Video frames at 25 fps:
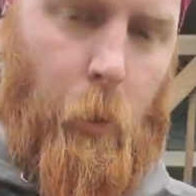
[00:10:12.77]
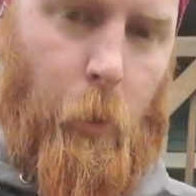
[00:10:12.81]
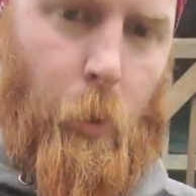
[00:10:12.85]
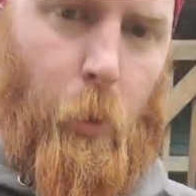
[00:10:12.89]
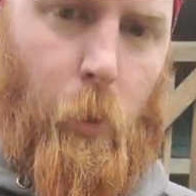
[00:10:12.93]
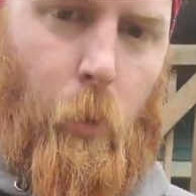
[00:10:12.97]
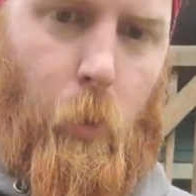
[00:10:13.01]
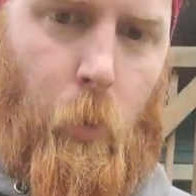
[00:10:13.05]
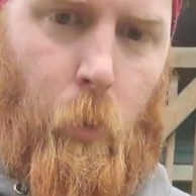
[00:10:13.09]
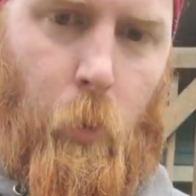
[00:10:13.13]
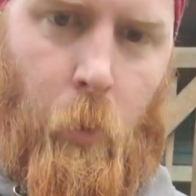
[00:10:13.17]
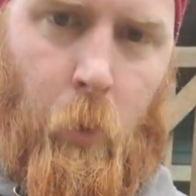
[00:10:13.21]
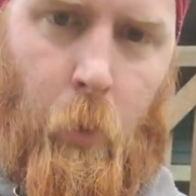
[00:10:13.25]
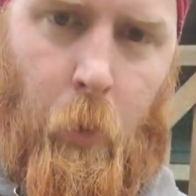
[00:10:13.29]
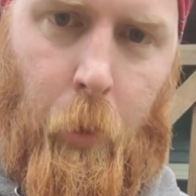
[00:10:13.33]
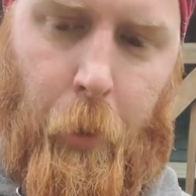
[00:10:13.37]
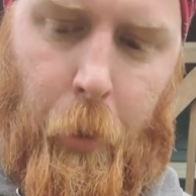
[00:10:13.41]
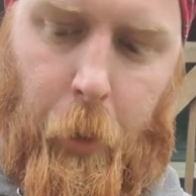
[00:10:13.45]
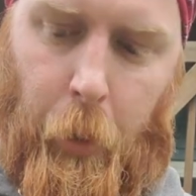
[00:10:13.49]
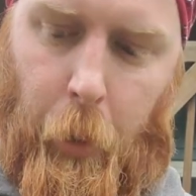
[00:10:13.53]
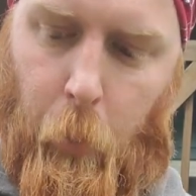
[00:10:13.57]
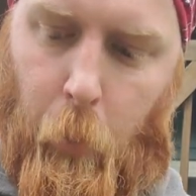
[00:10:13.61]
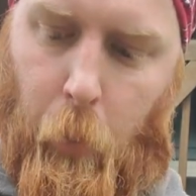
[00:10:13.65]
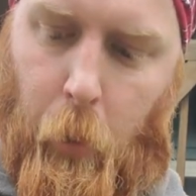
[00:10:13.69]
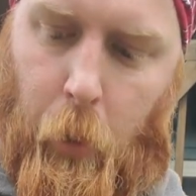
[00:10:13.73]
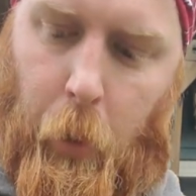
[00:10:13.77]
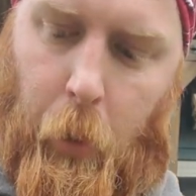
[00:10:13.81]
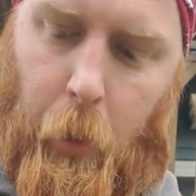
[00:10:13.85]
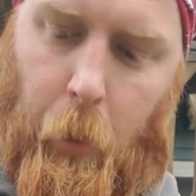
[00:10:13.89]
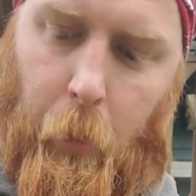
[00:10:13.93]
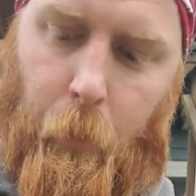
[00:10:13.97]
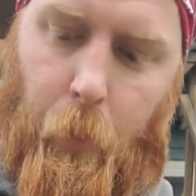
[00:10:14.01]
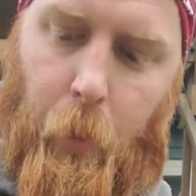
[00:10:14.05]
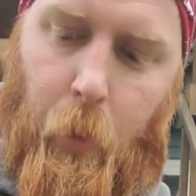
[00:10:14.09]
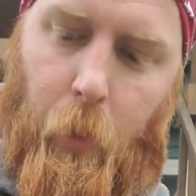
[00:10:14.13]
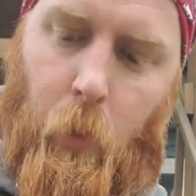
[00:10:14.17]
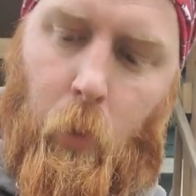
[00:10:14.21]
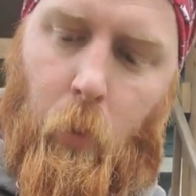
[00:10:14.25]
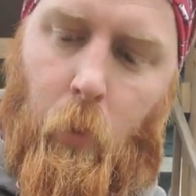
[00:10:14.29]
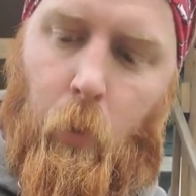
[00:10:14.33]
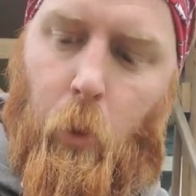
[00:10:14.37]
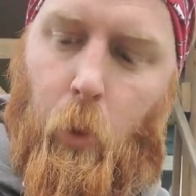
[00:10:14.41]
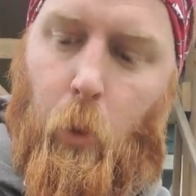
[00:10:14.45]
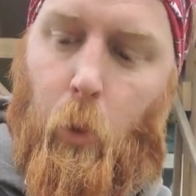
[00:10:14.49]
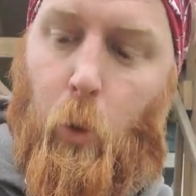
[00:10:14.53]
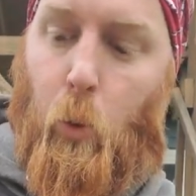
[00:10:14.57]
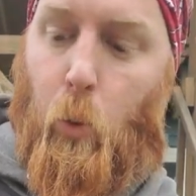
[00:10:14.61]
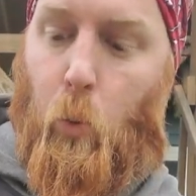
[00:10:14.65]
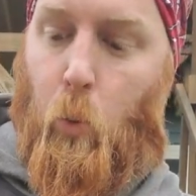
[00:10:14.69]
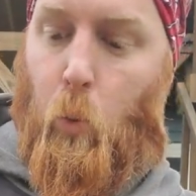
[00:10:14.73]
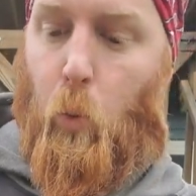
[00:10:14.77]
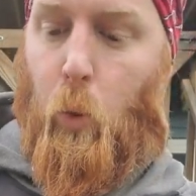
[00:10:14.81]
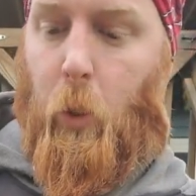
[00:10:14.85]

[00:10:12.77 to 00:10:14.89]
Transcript: you'll see what you